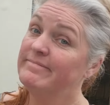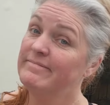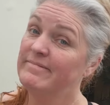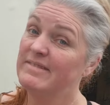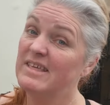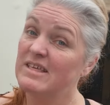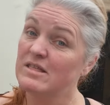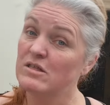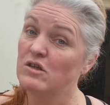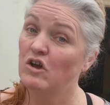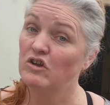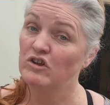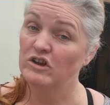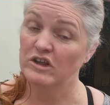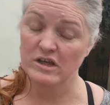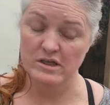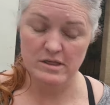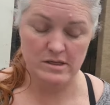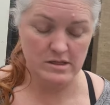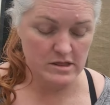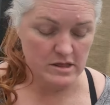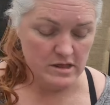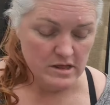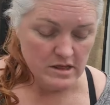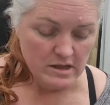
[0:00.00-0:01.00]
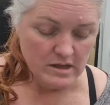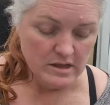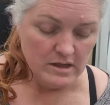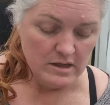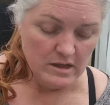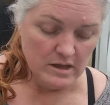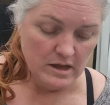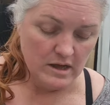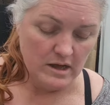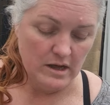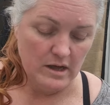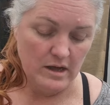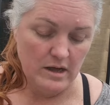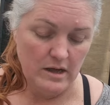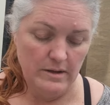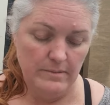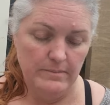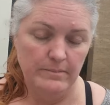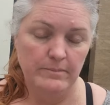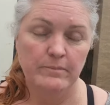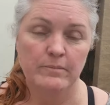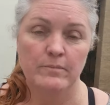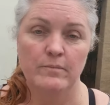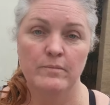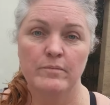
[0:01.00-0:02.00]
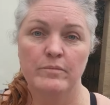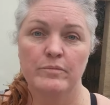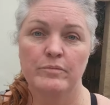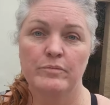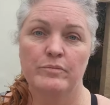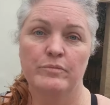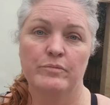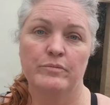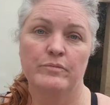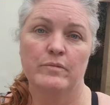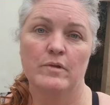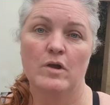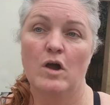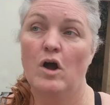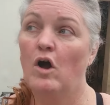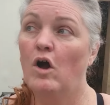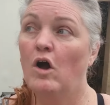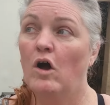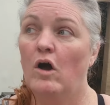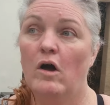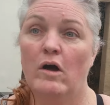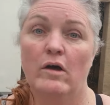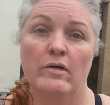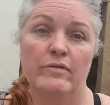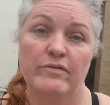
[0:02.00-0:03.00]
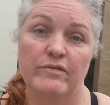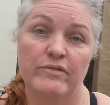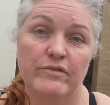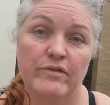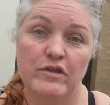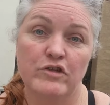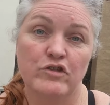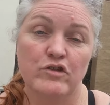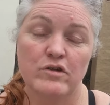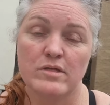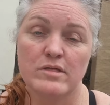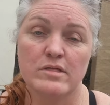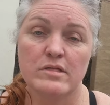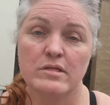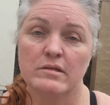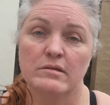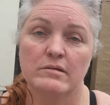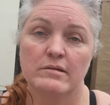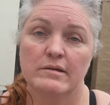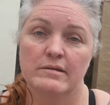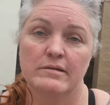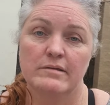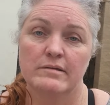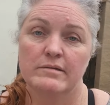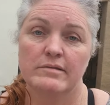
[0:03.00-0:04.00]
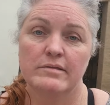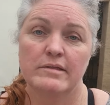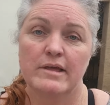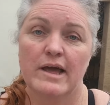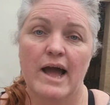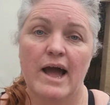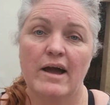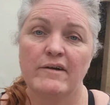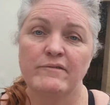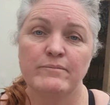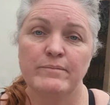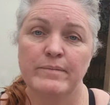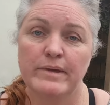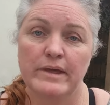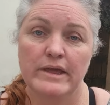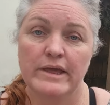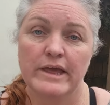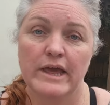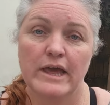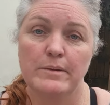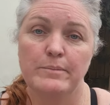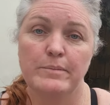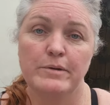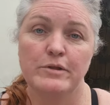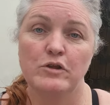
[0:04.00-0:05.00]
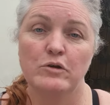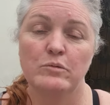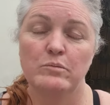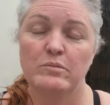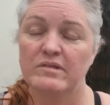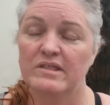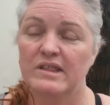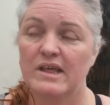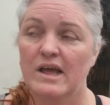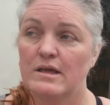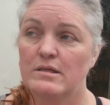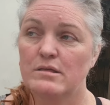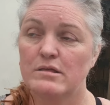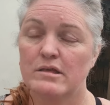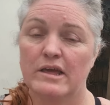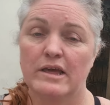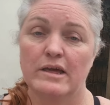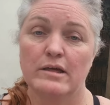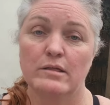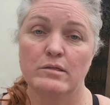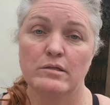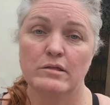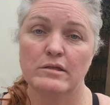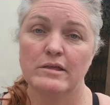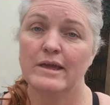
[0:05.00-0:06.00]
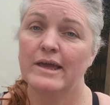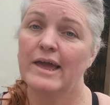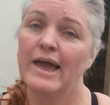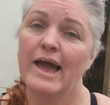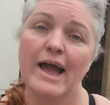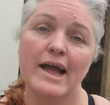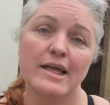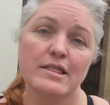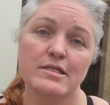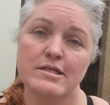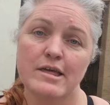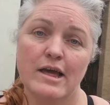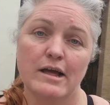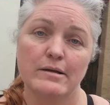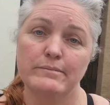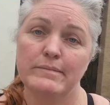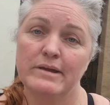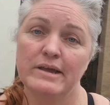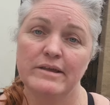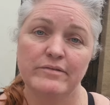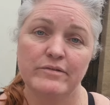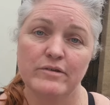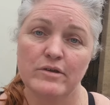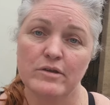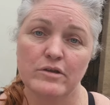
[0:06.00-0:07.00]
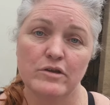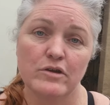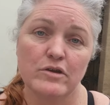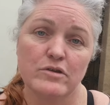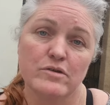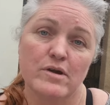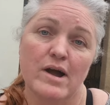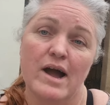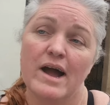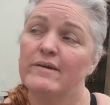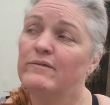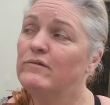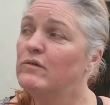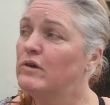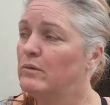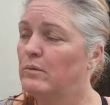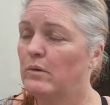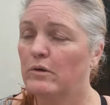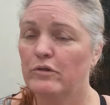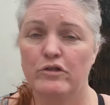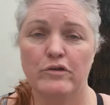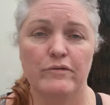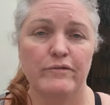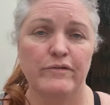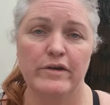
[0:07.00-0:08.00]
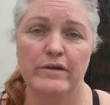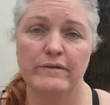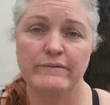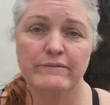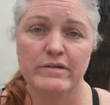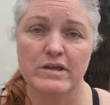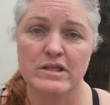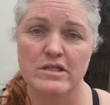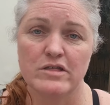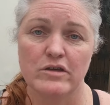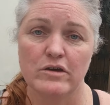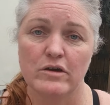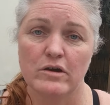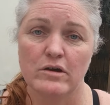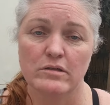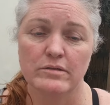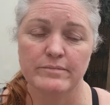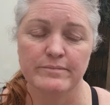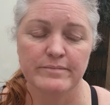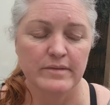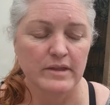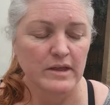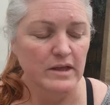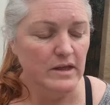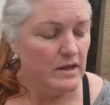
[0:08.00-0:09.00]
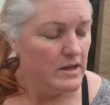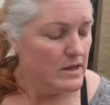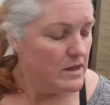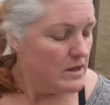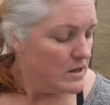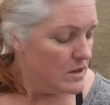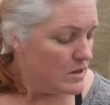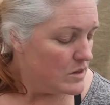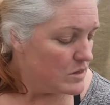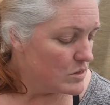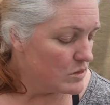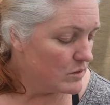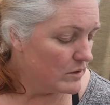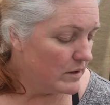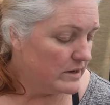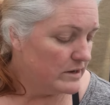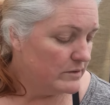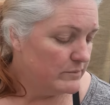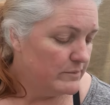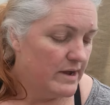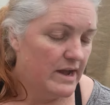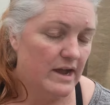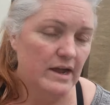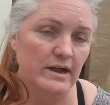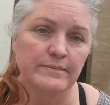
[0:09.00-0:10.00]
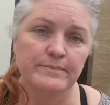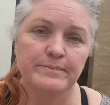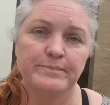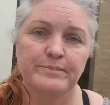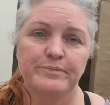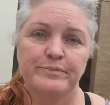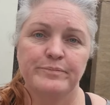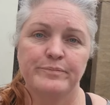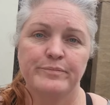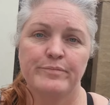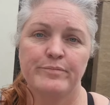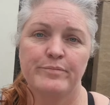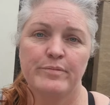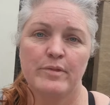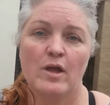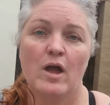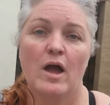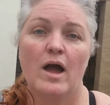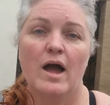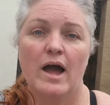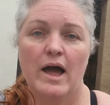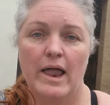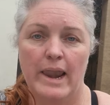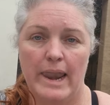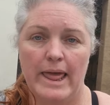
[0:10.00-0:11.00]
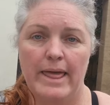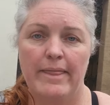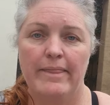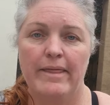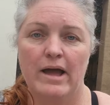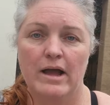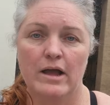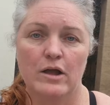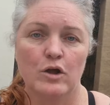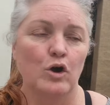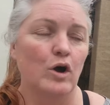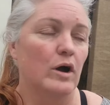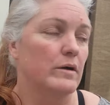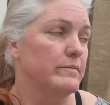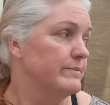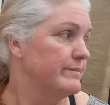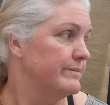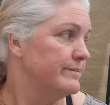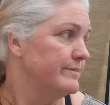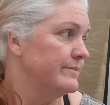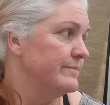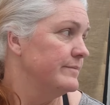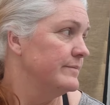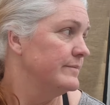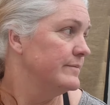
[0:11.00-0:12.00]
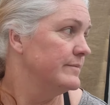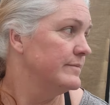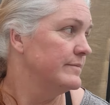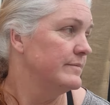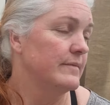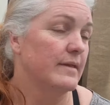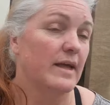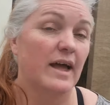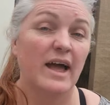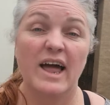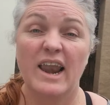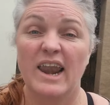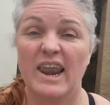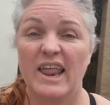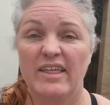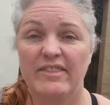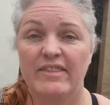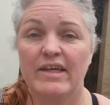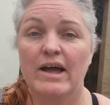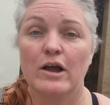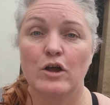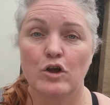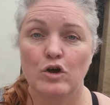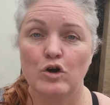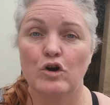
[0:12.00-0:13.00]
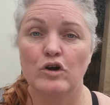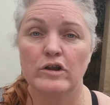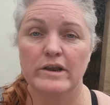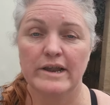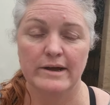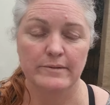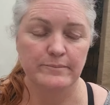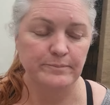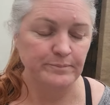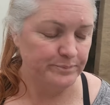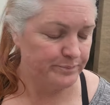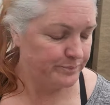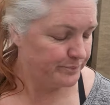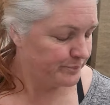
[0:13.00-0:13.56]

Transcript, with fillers: dishonest. Um, or they just, they haven't been keeping up with their skills. You can't tell me that, you know, I've only watched a few videos. So anyway, I'll let that go. I'll let that go now.